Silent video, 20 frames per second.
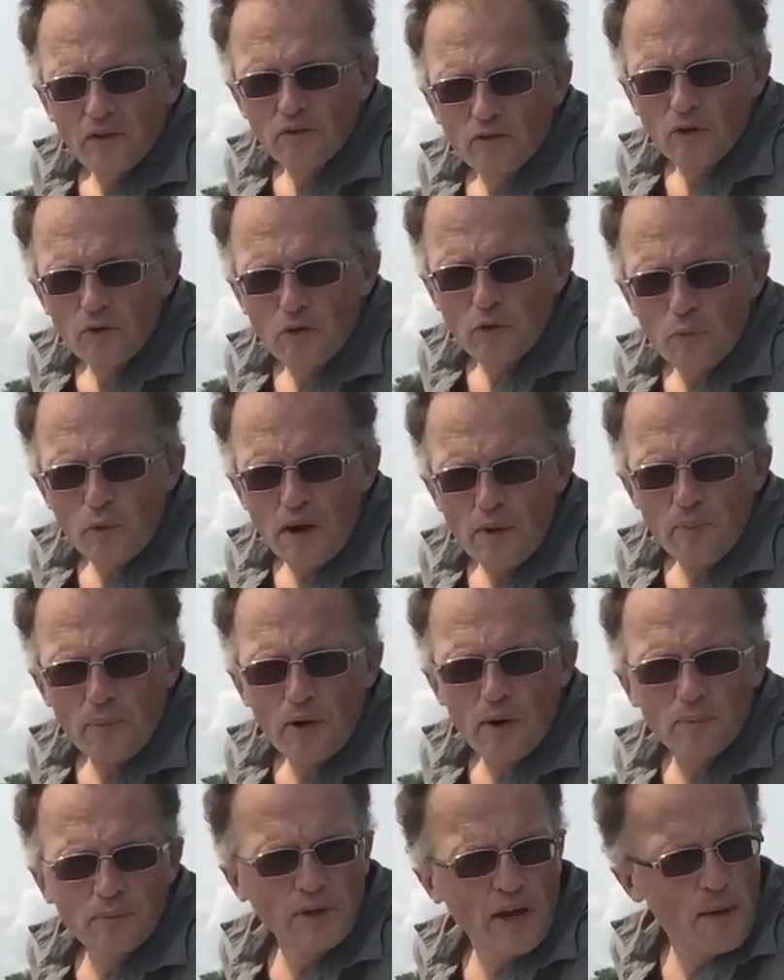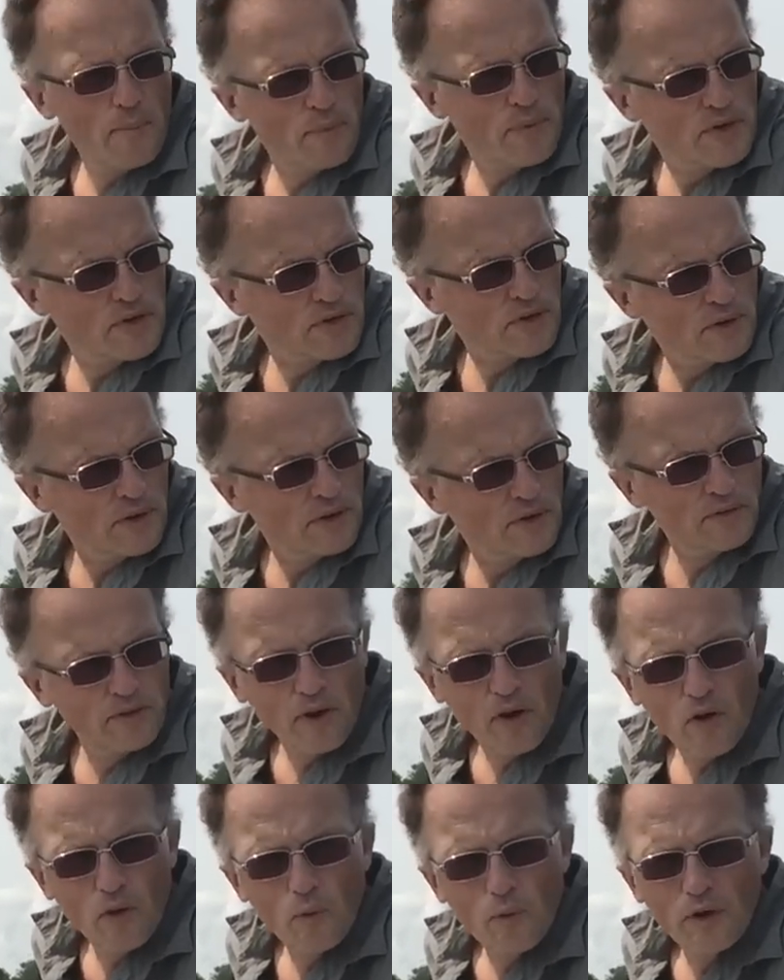So the wet bulb temperature is
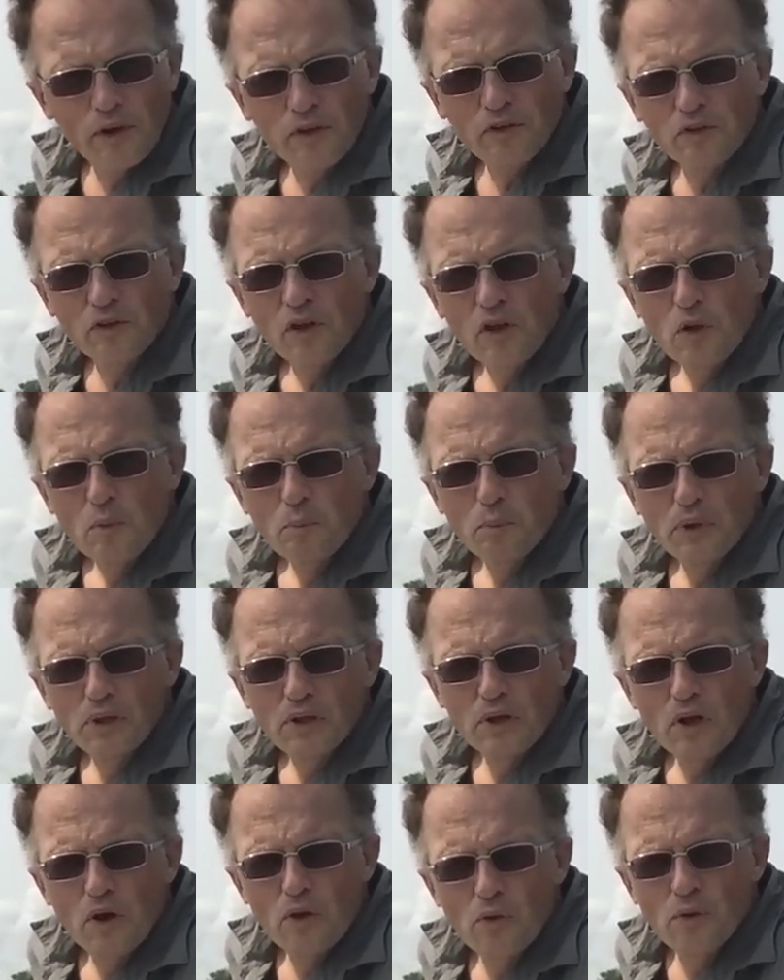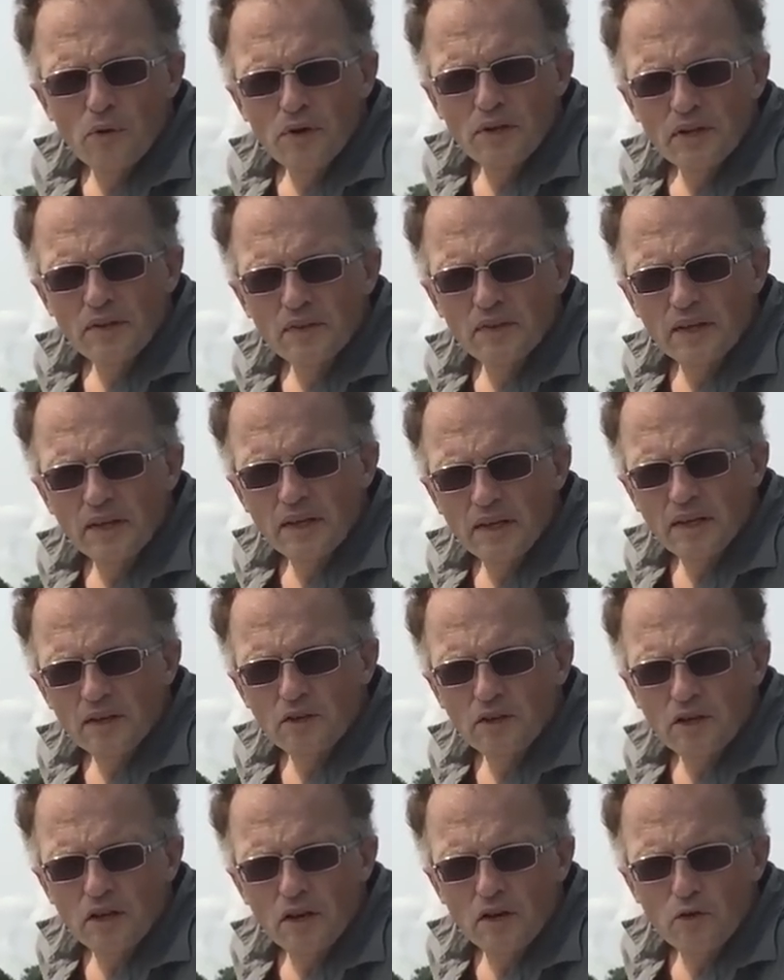always below the
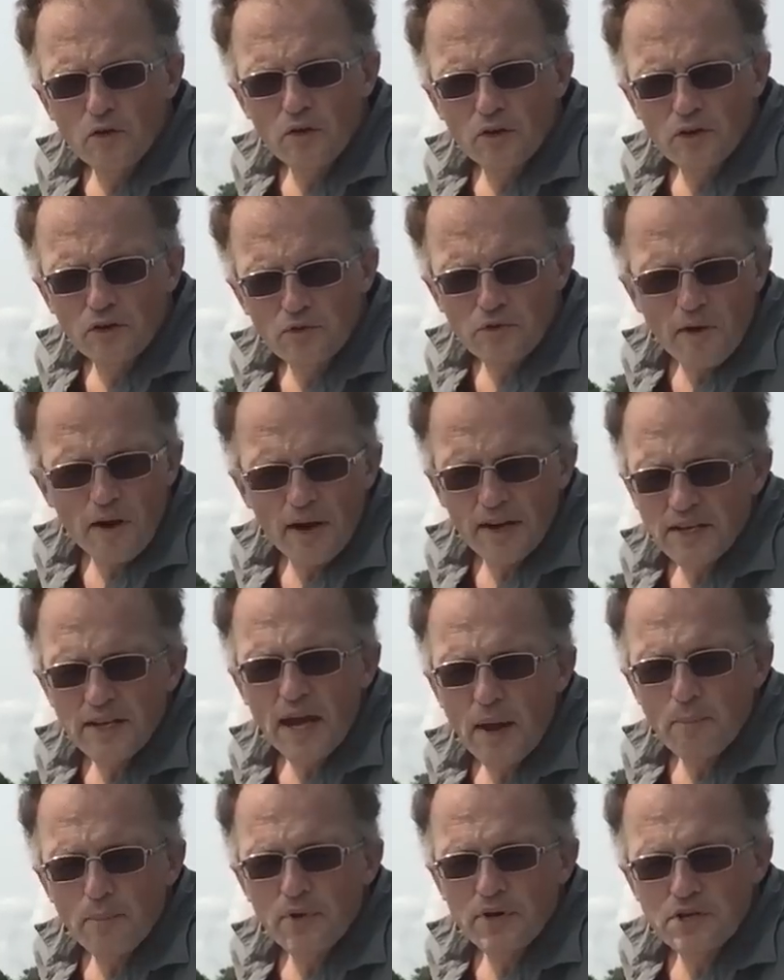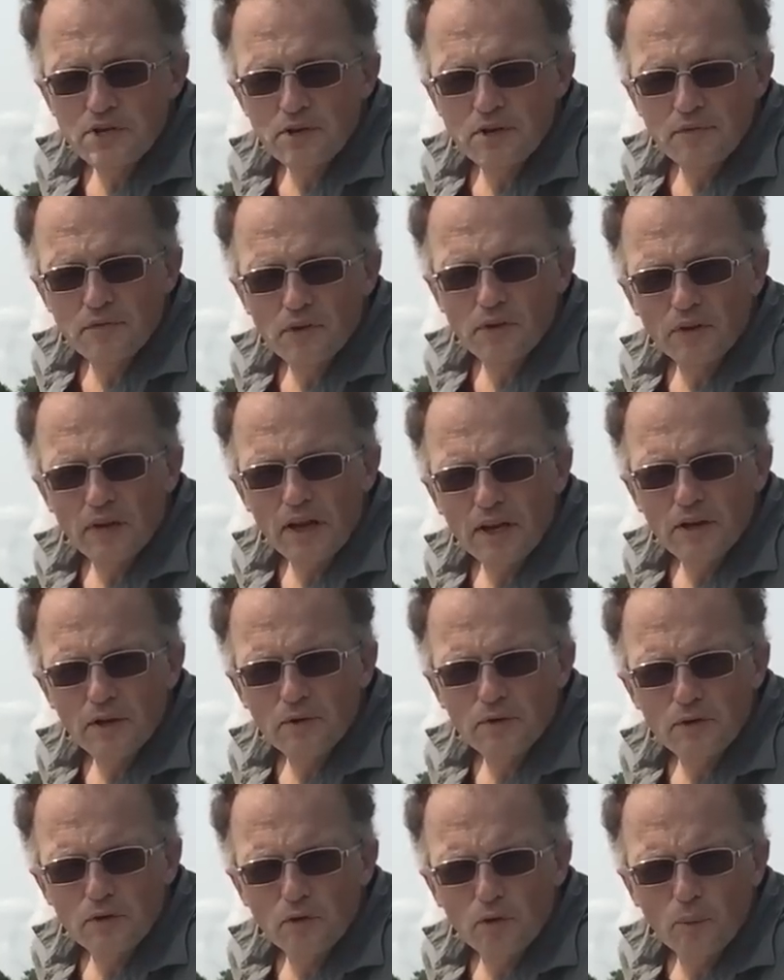dry temperature, if you
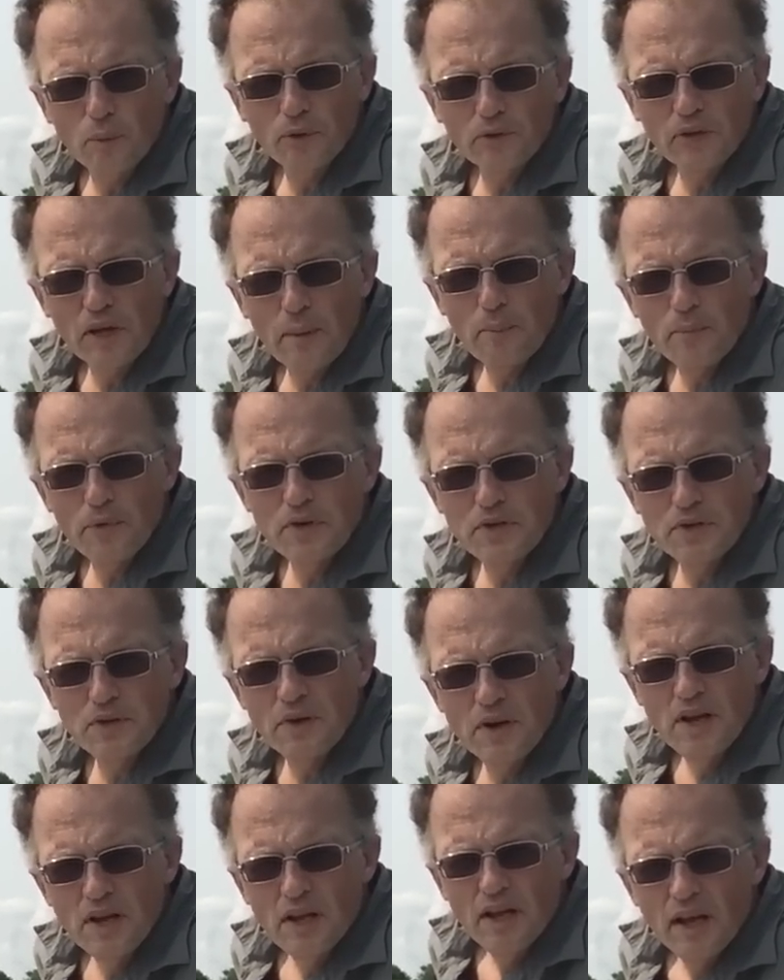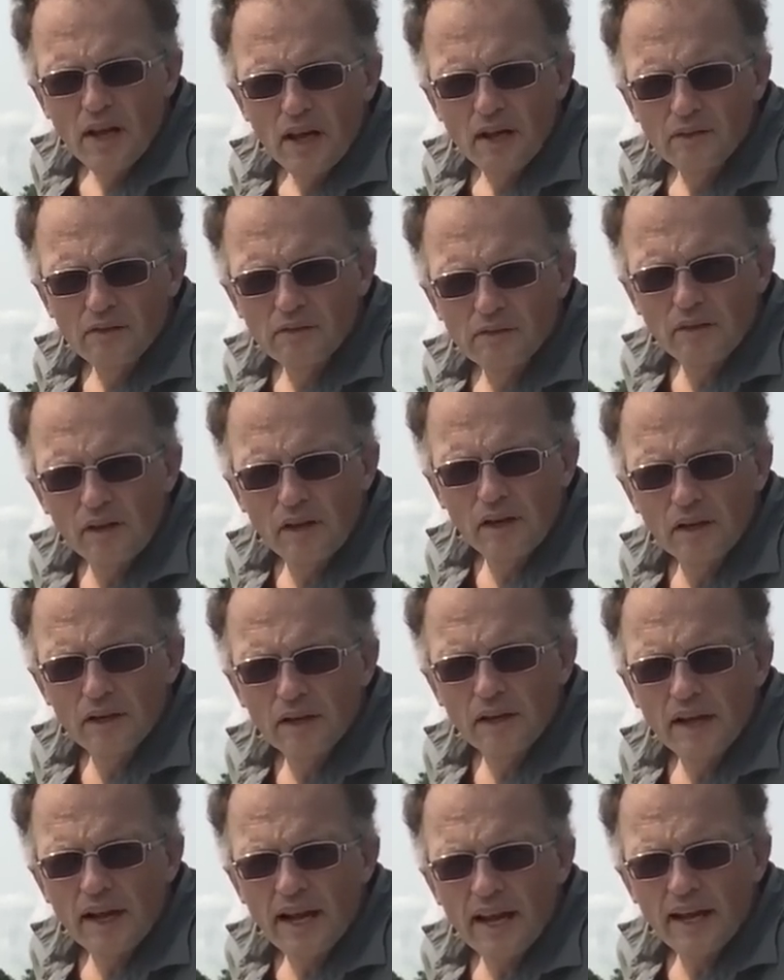like, or the normal temperature, as
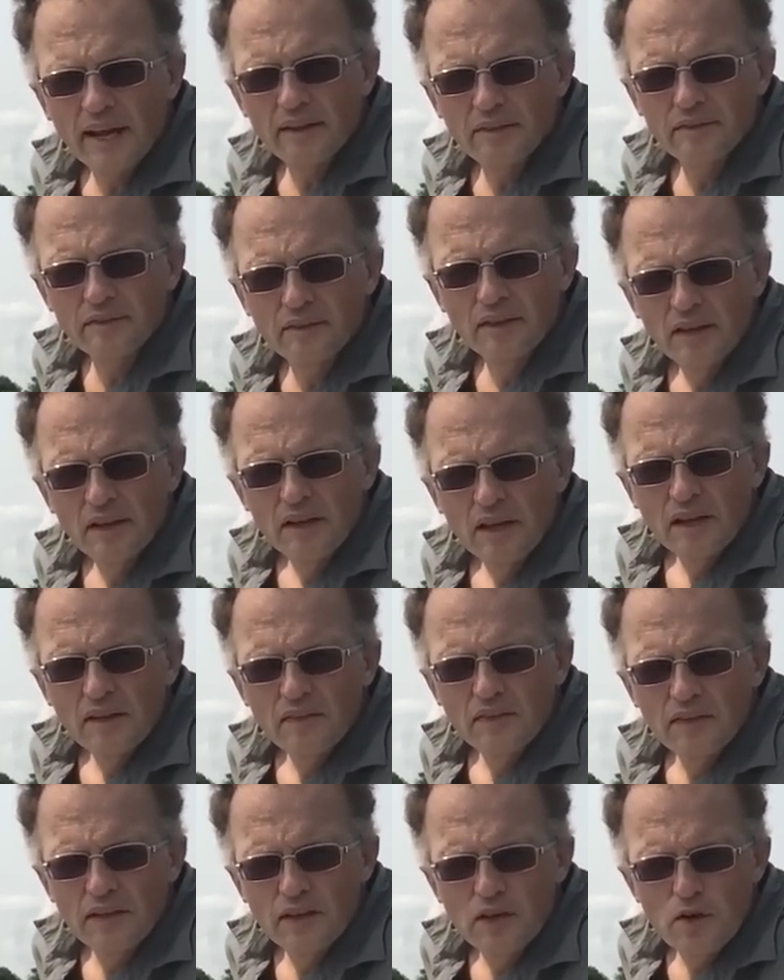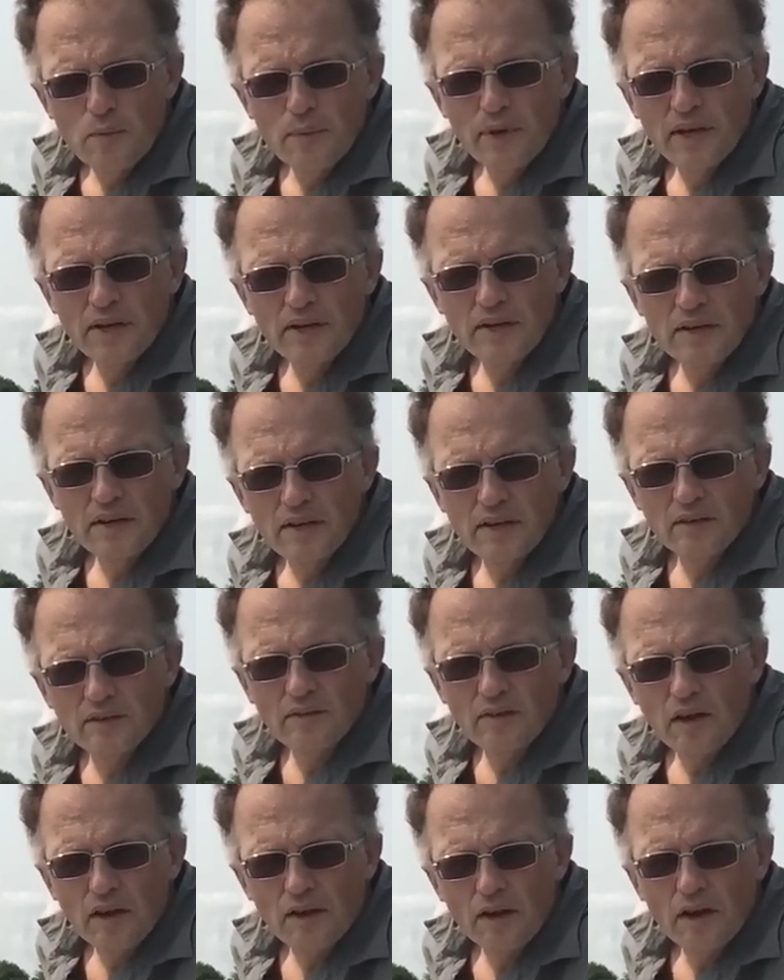long as the humidity
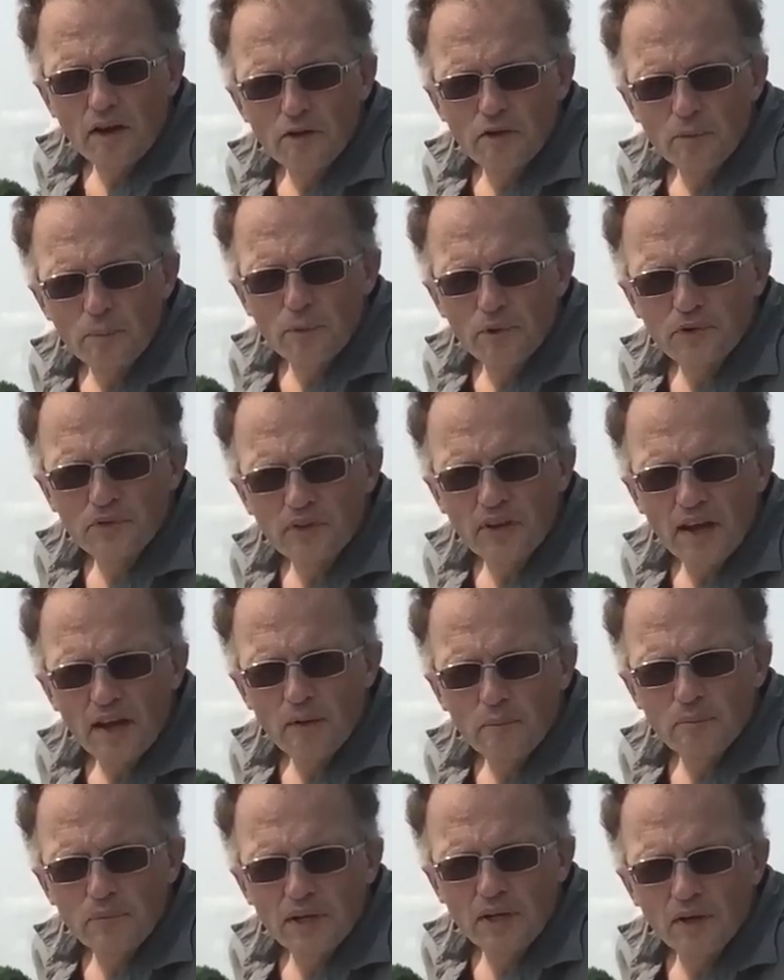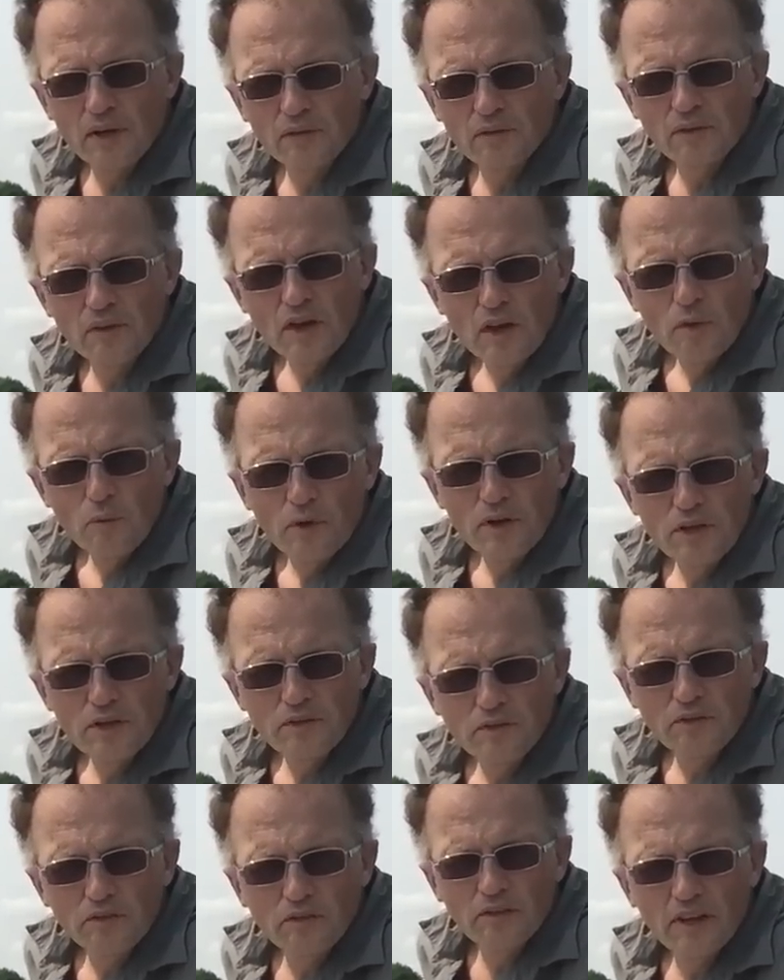is not 100%, because when
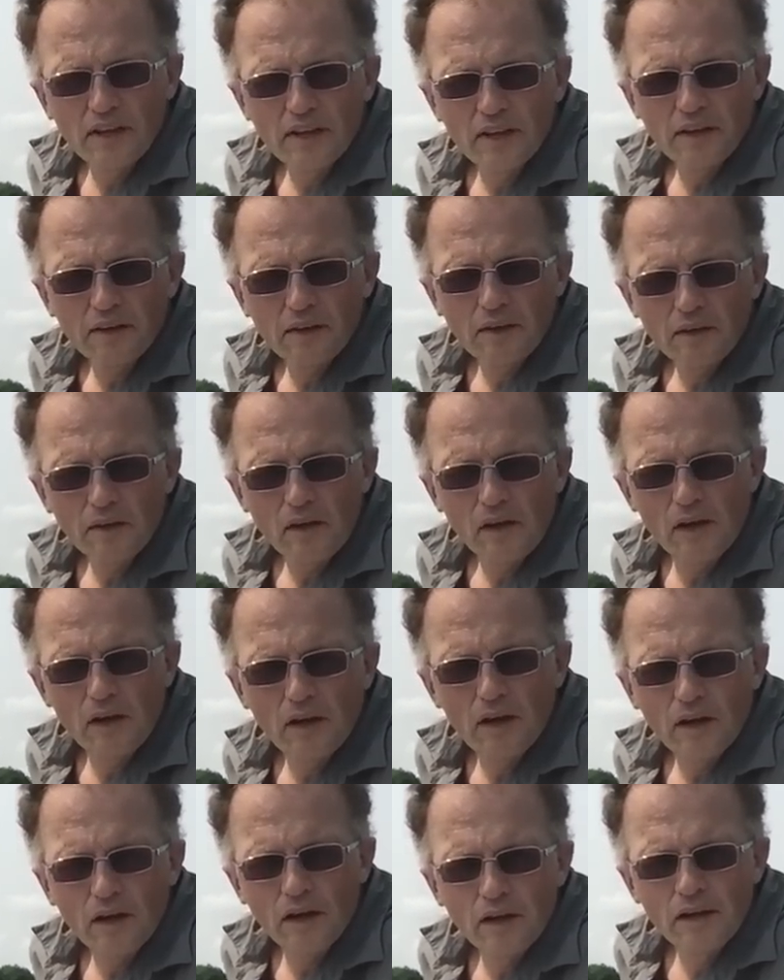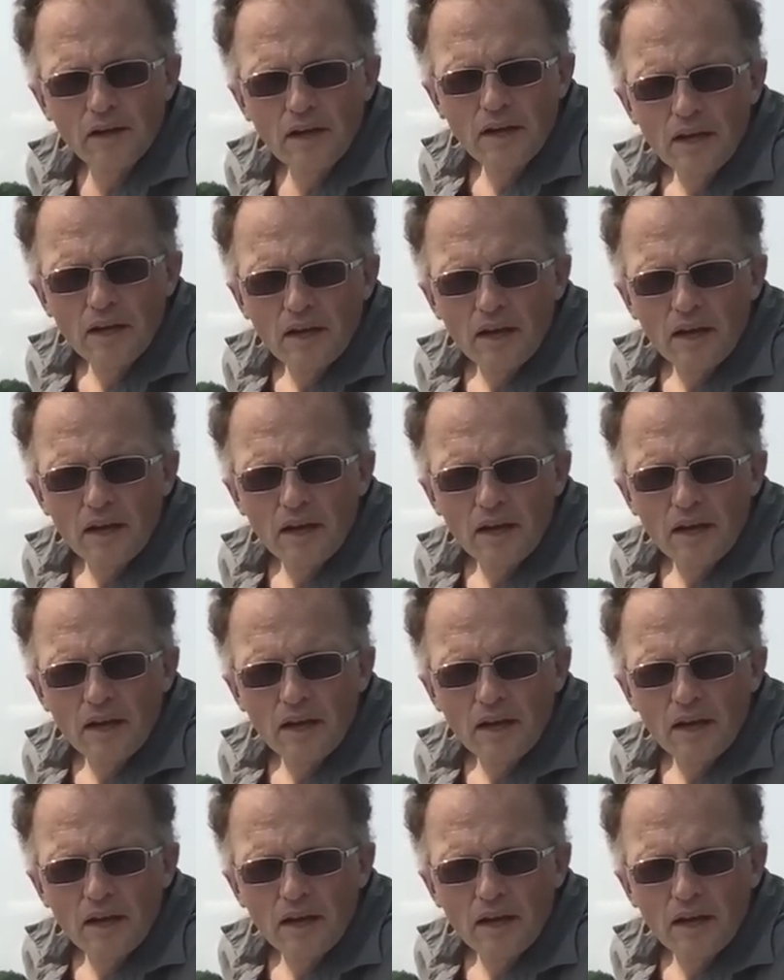you sling it along,